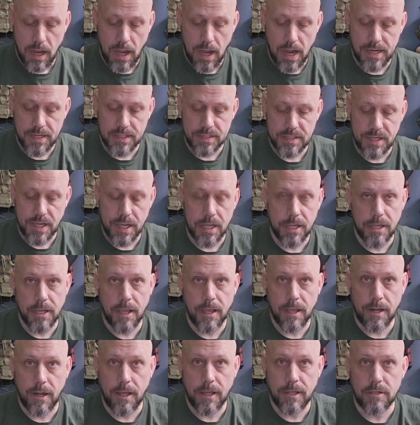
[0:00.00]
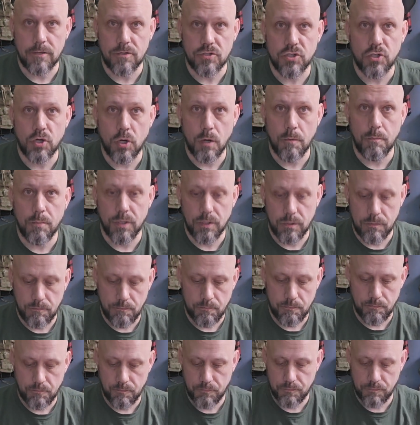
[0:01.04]
I can take and I can
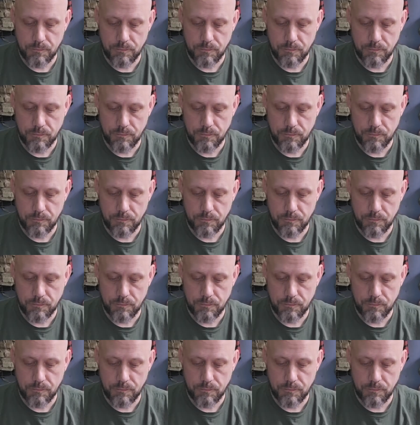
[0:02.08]
sharpen